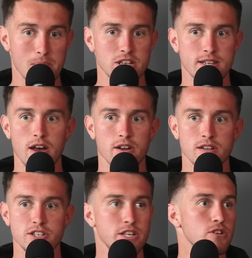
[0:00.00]
I missed out on
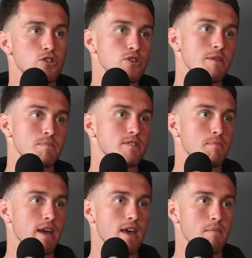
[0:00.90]
a senior trip to
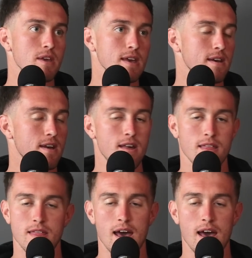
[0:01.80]
Miami Mm-hmm.